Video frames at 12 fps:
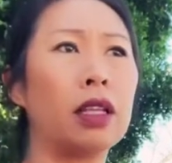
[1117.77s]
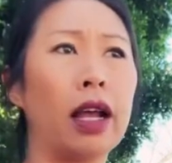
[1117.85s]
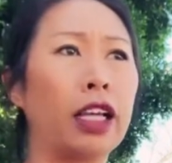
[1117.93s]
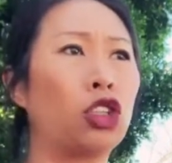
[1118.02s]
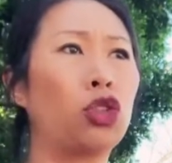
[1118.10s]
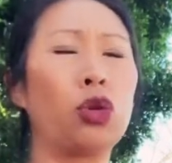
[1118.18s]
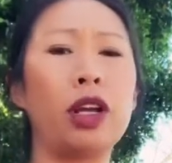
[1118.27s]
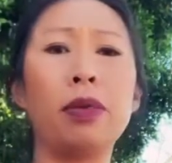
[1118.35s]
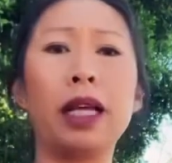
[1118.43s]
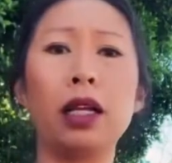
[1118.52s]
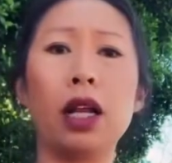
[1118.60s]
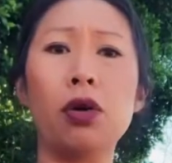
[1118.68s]

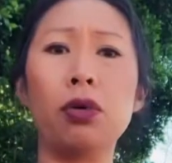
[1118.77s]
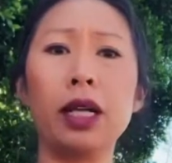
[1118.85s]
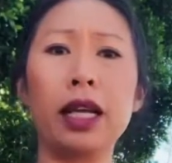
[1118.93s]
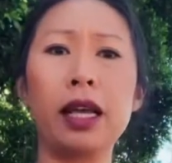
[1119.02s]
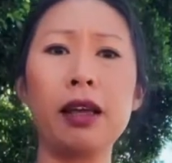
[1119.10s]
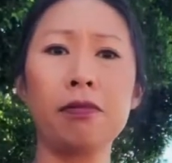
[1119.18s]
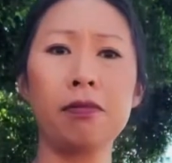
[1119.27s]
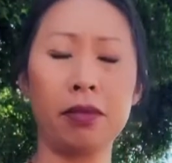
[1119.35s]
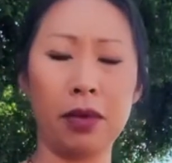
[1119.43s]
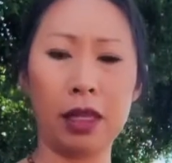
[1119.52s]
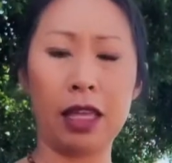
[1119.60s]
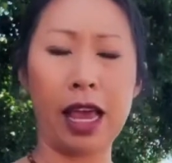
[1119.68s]
Extremely lonely.
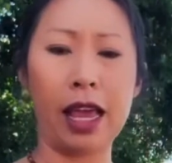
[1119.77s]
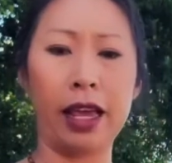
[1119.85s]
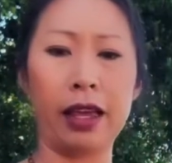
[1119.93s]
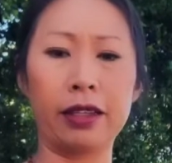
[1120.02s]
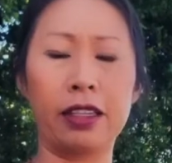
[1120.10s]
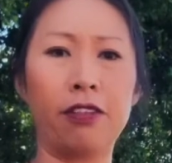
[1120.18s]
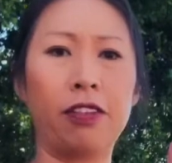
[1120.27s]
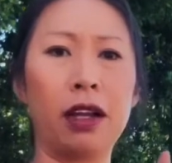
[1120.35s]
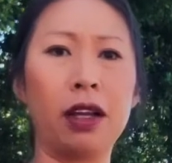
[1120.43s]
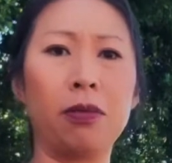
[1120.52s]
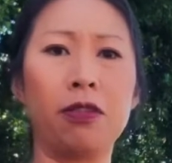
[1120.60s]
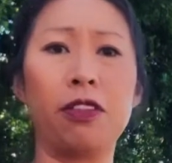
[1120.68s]
They
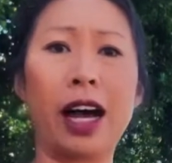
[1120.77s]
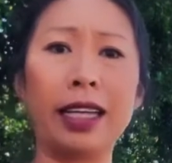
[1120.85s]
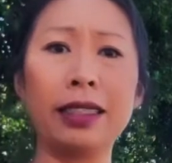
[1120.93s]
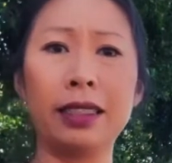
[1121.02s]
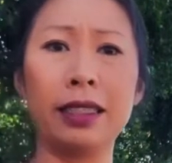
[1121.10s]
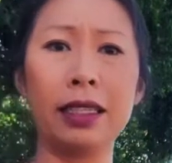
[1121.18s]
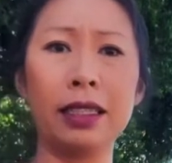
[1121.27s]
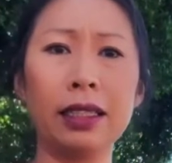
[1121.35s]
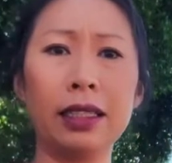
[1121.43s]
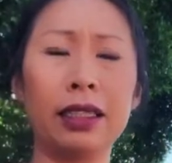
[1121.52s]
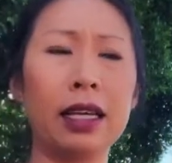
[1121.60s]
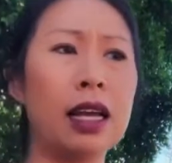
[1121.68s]
develop
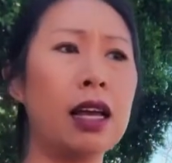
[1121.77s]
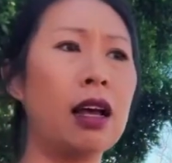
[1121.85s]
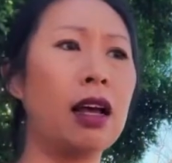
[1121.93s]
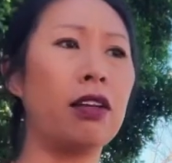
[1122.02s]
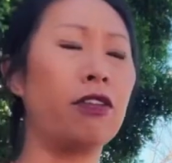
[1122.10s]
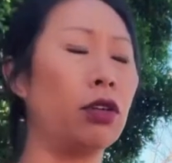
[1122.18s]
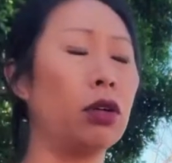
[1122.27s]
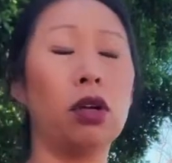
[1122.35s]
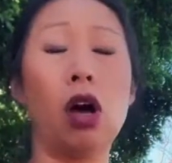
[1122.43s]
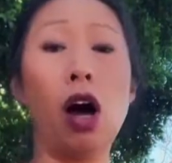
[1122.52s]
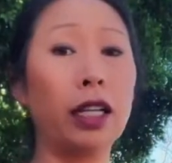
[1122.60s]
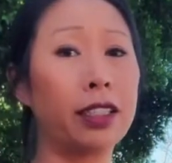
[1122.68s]
vices,
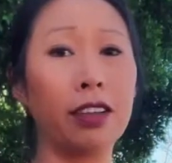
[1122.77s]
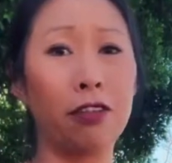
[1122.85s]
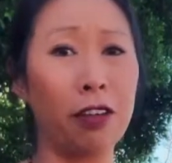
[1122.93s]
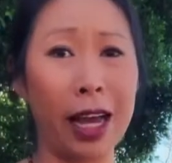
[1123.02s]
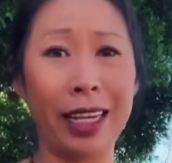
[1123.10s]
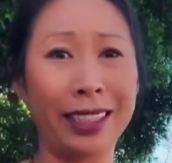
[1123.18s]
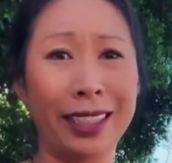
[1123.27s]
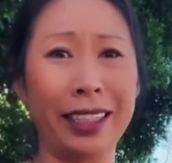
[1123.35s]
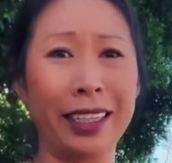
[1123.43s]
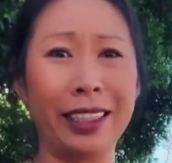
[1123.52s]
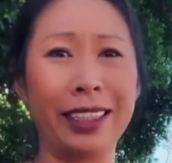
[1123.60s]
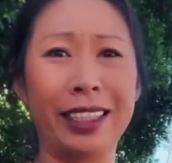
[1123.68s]
lots of
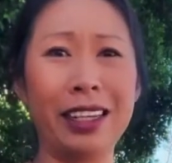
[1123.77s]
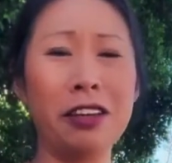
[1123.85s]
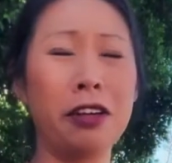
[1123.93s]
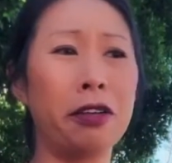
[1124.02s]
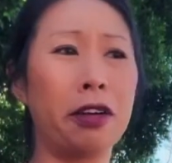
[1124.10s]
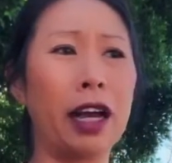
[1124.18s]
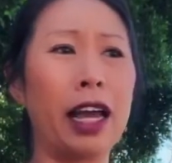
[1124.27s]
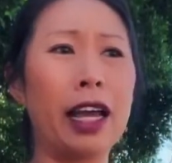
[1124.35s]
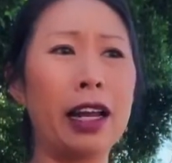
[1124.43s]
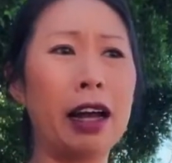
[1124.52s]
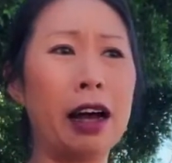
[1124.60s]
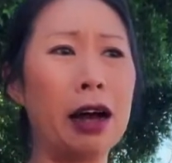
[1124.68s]
vices, right?